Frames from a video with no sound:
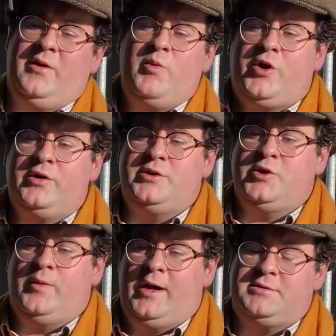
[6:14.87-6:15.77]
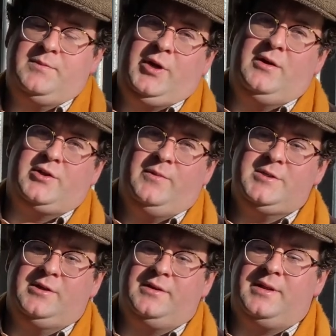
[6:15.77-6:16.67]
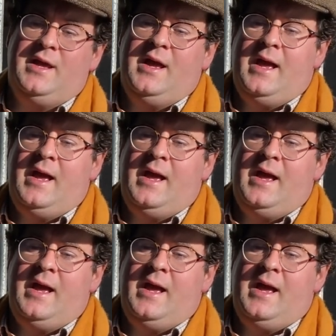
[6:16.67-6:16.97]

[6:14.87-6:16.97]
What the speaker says: and we couldn't do it without the breeders coming to us